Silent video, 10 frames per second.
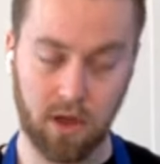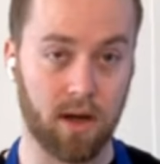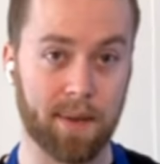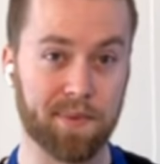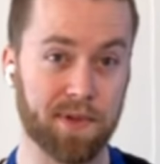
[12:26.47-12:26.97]
Oh,
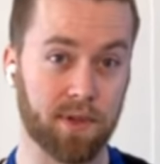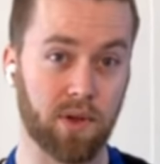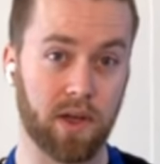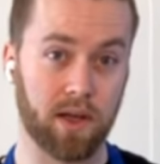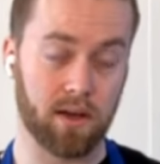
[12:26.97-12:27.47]

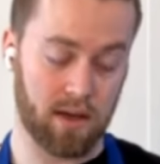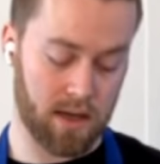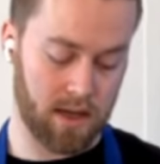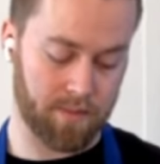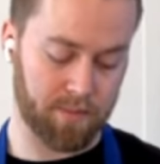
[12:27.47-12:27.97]
absolutely.
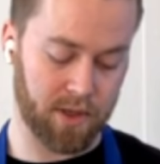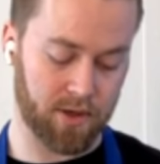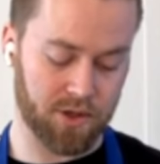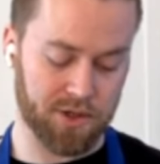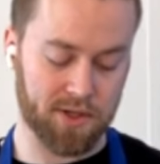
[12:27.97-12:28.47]
You
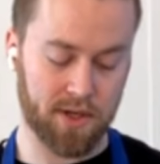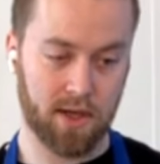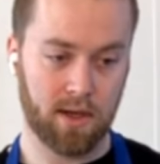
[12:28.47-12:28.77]
know, just